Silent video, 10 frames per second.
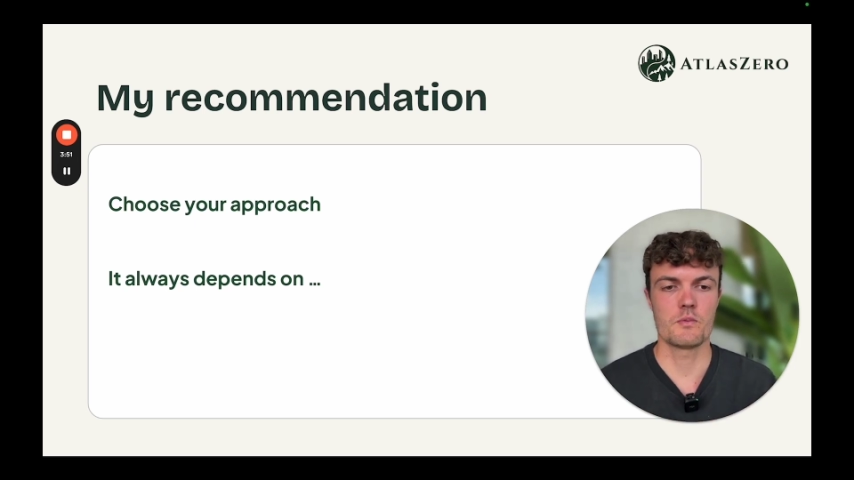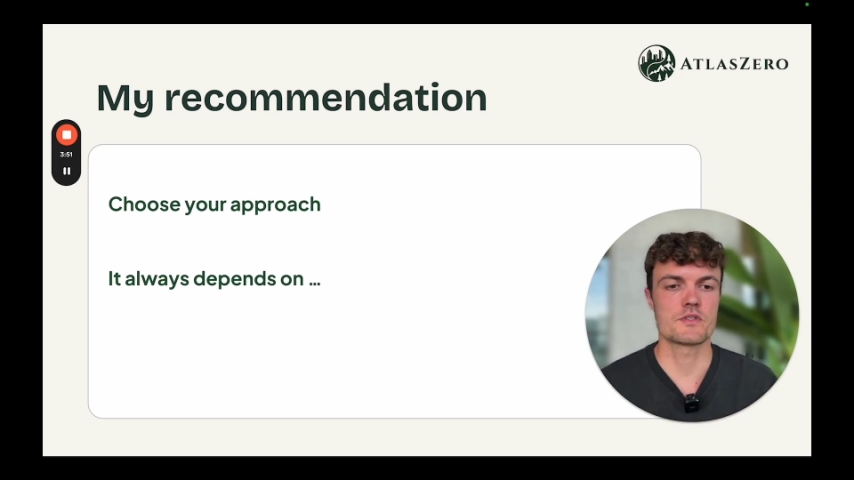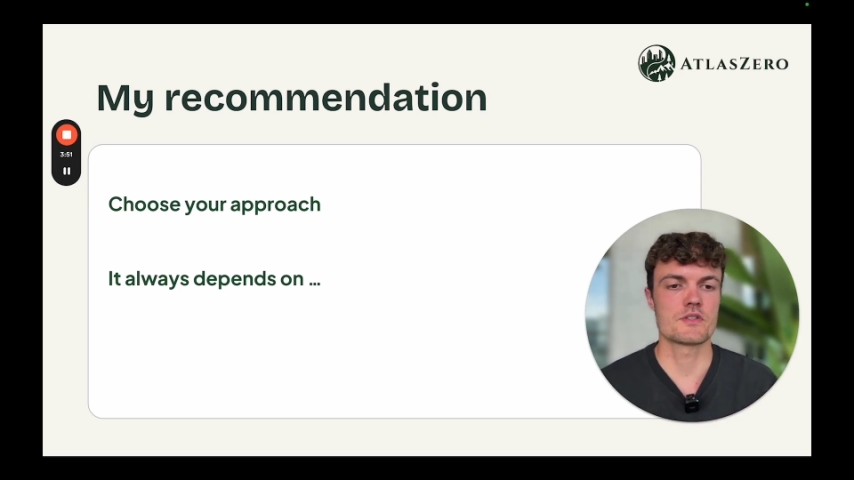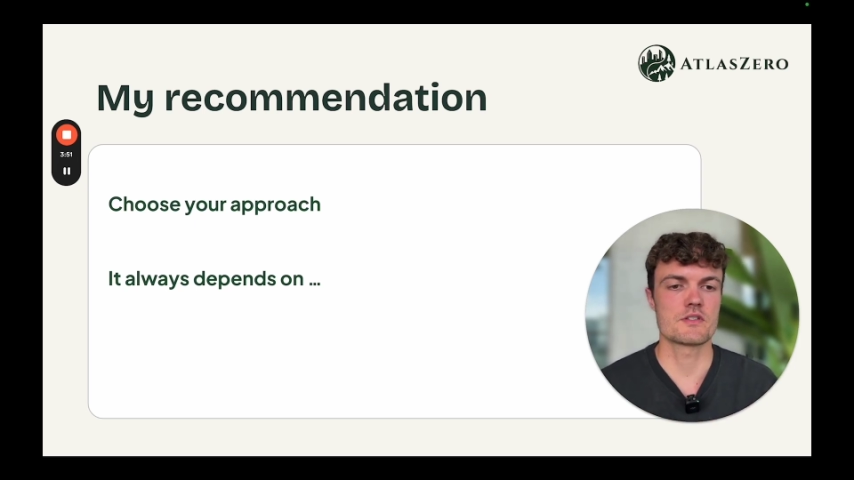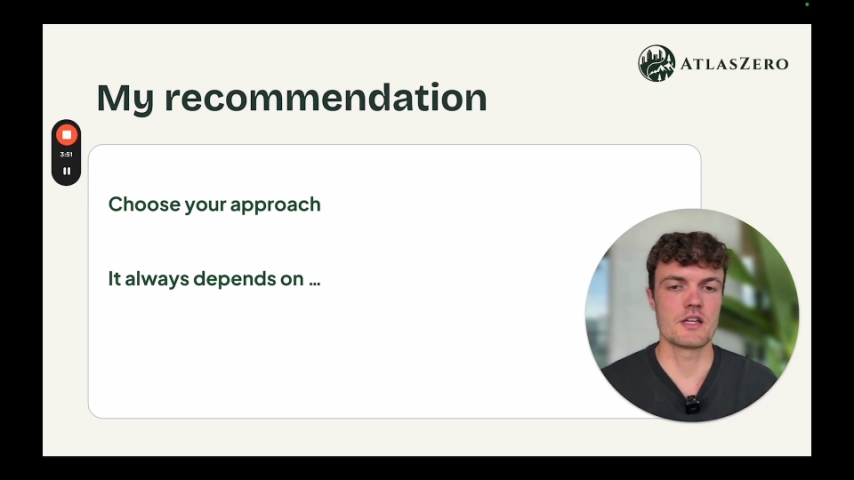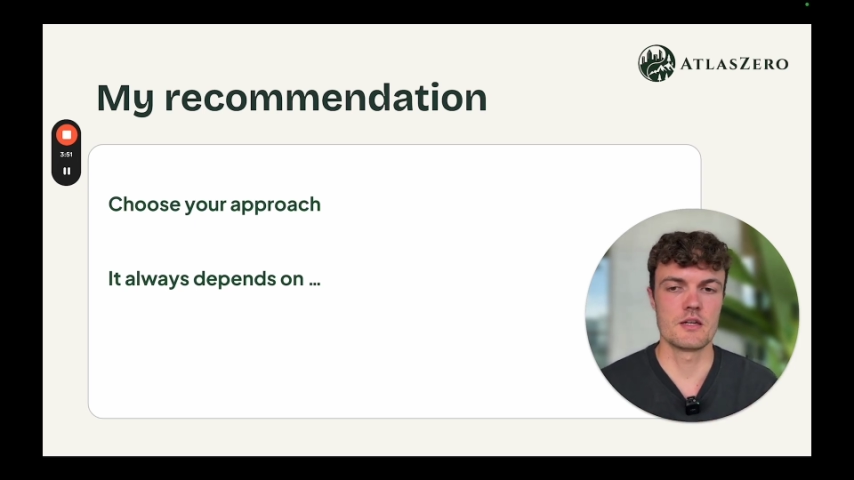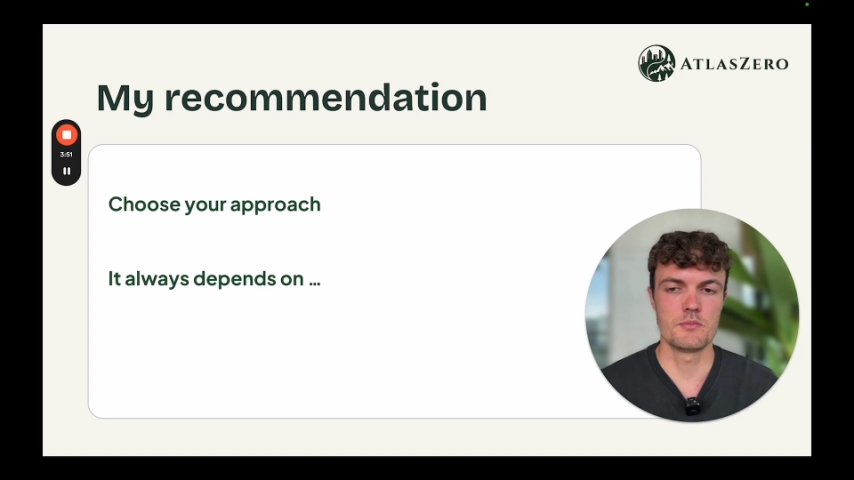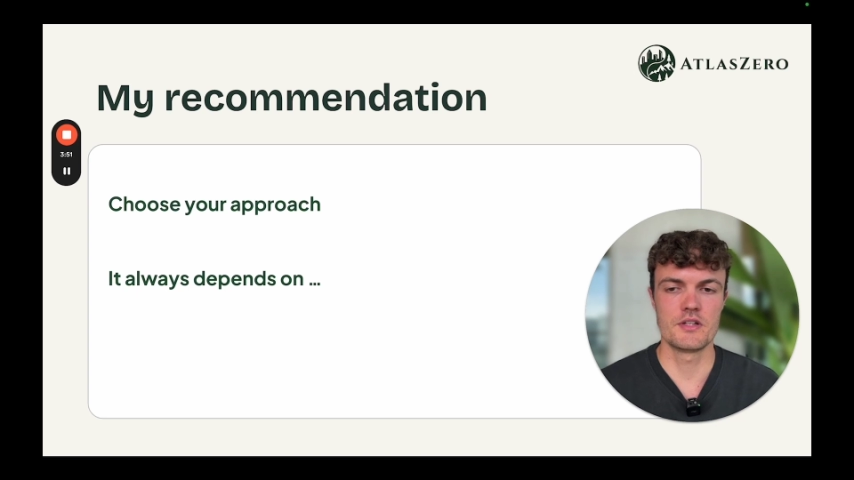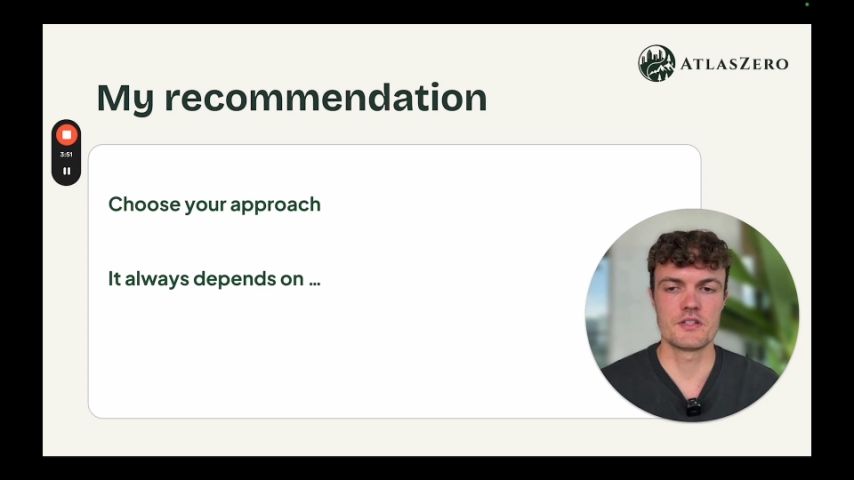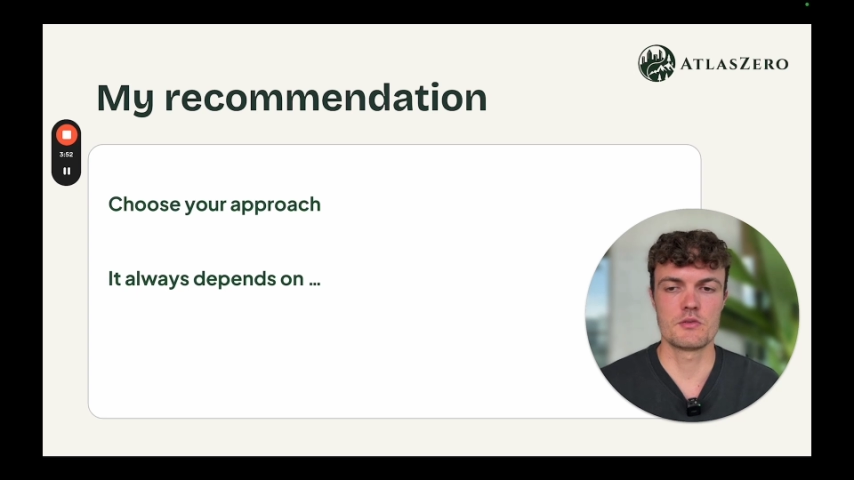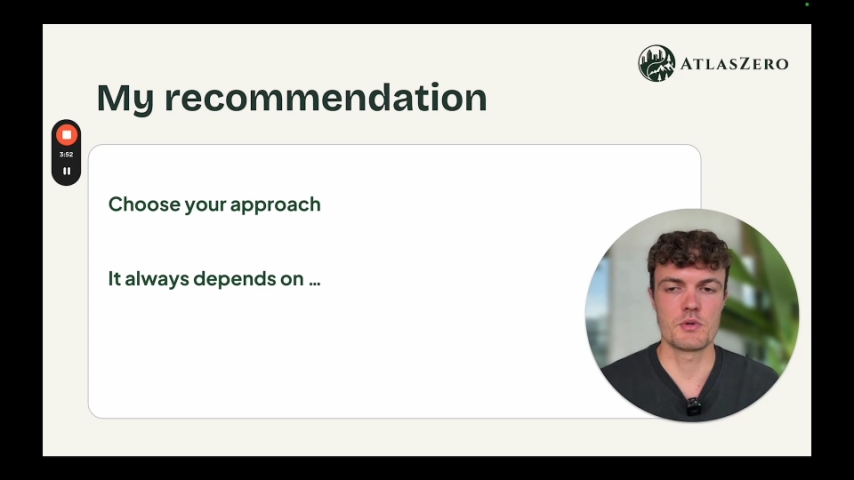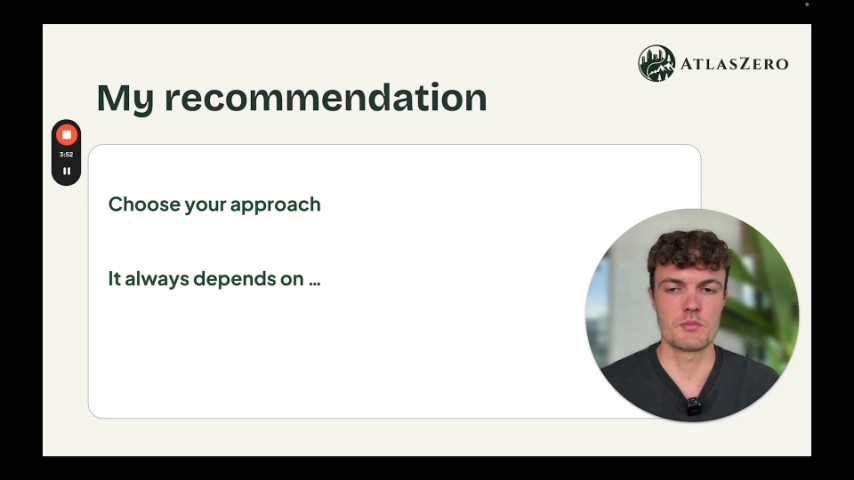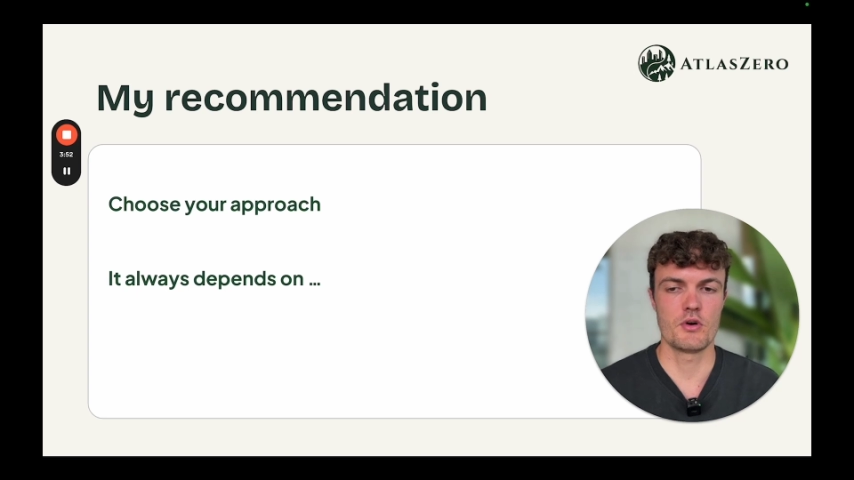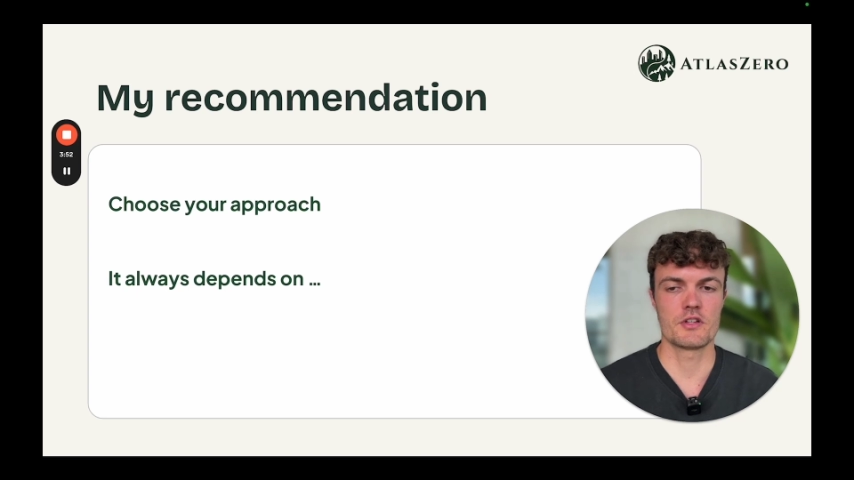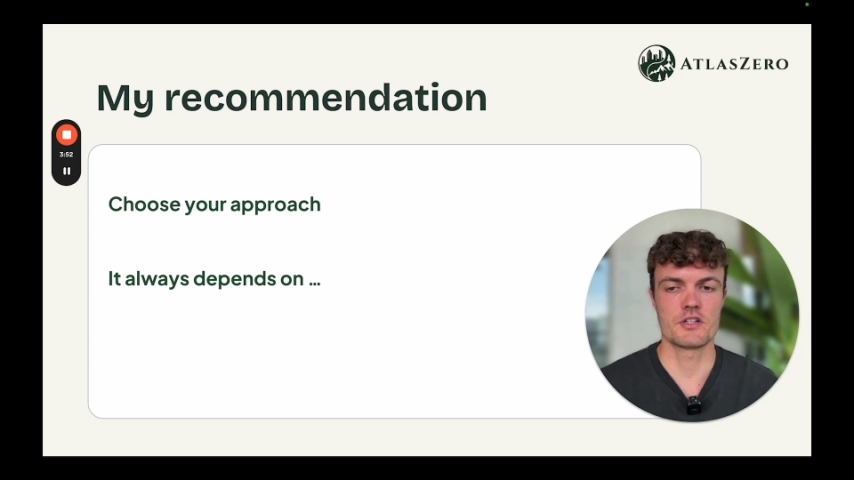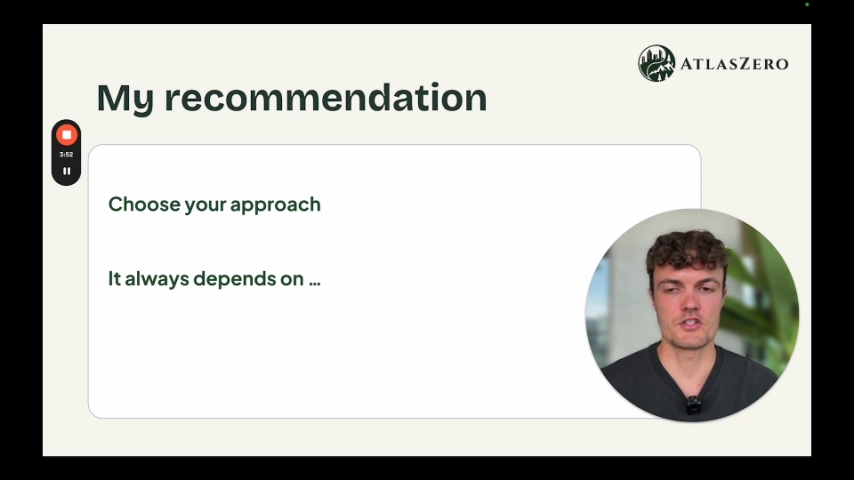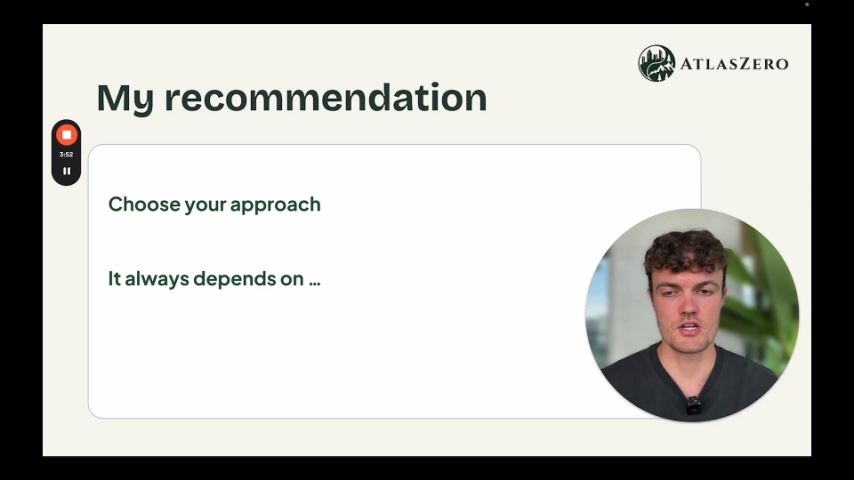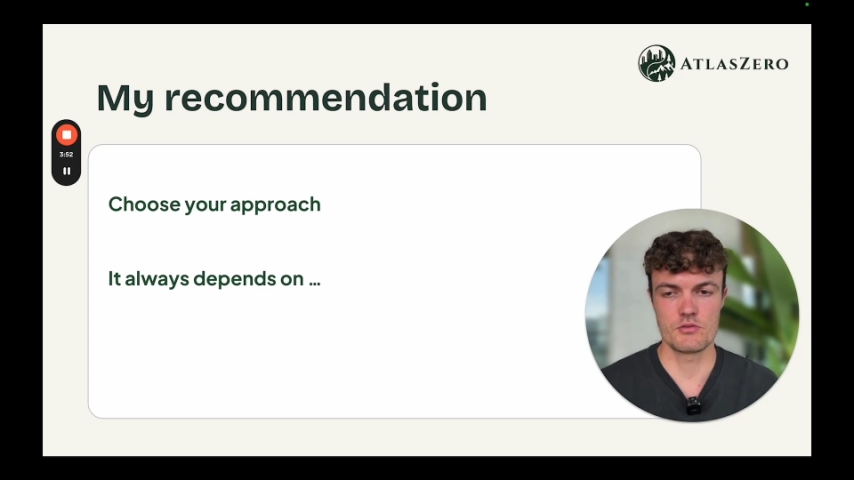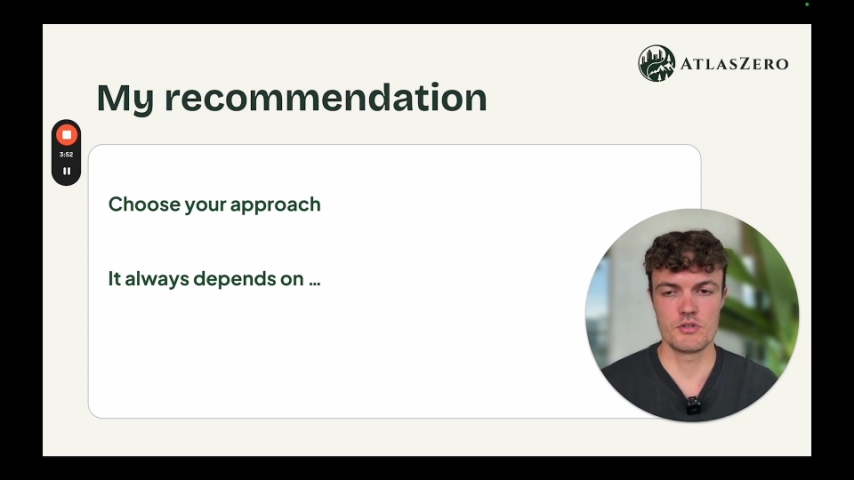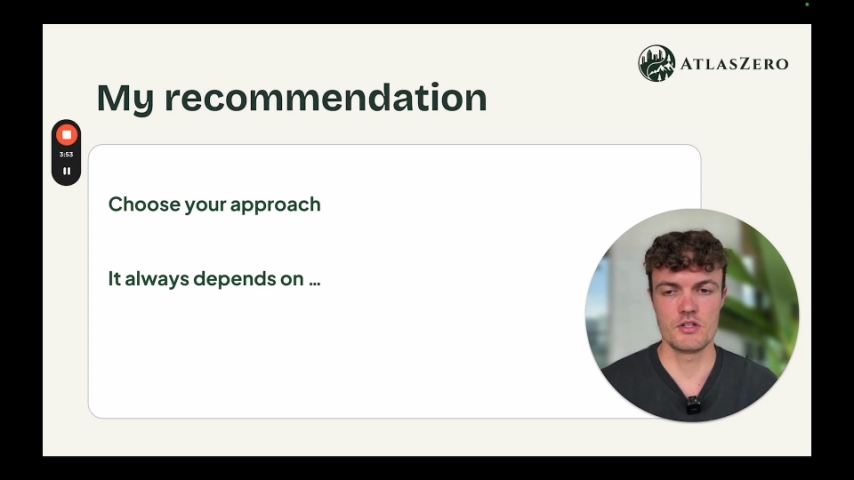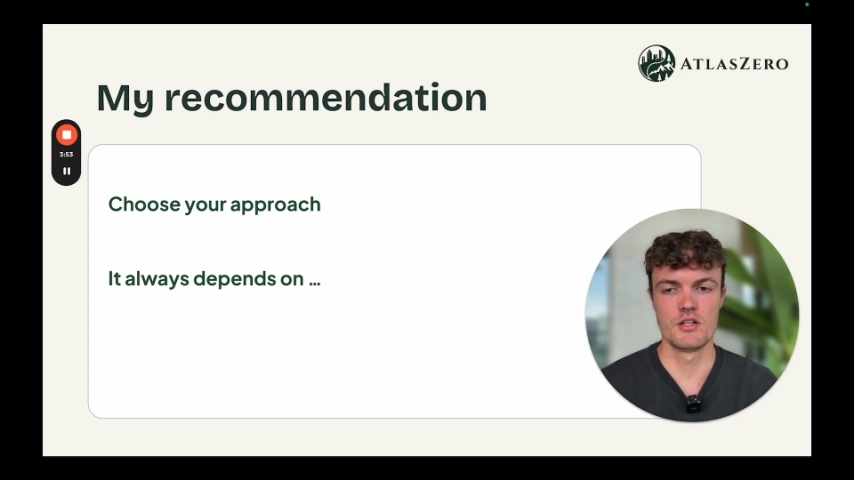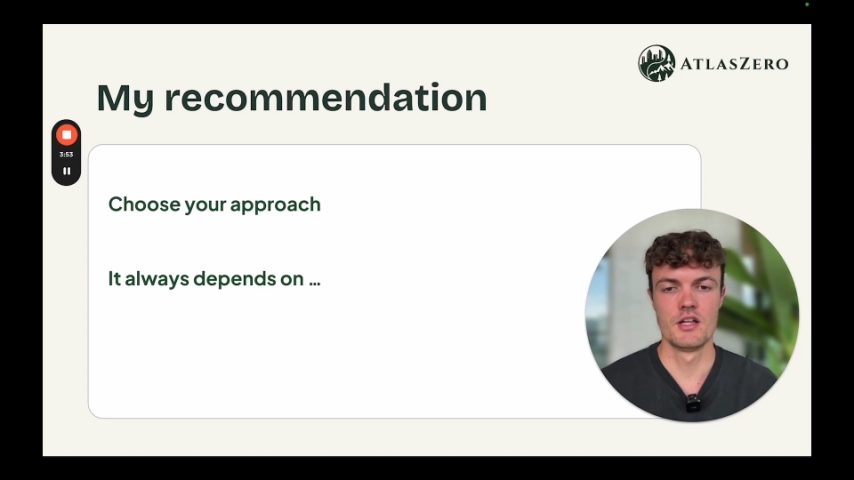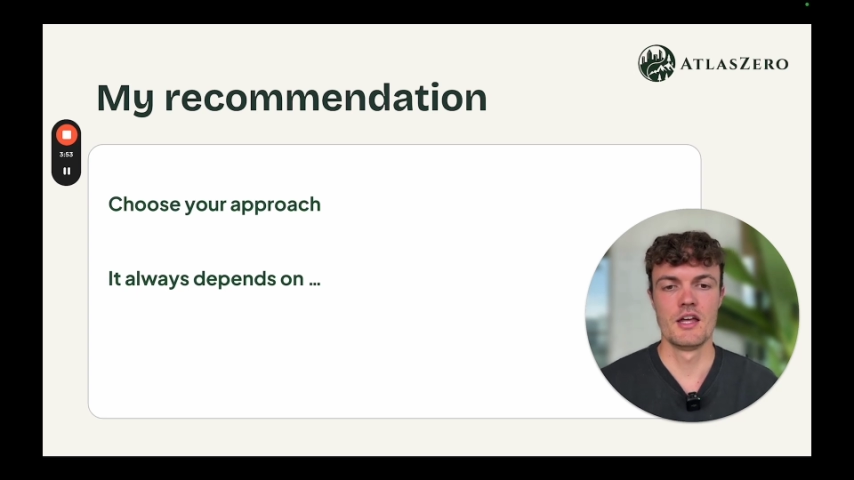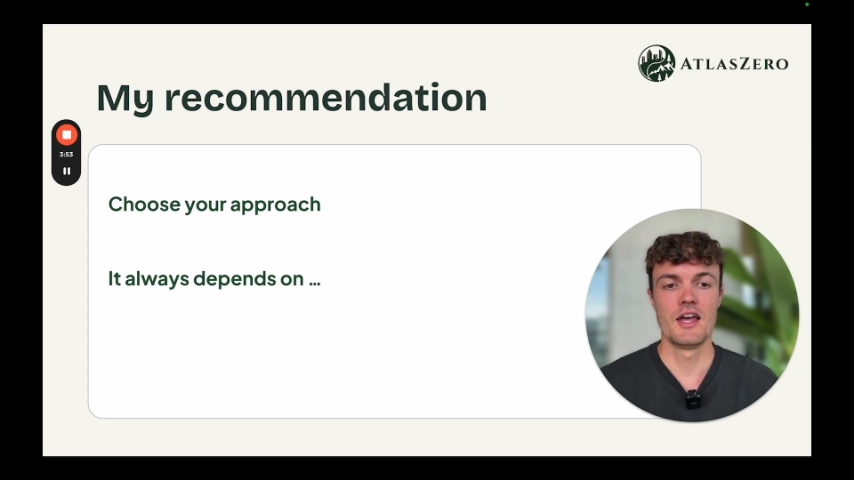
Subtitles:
with sustainability reporting in general?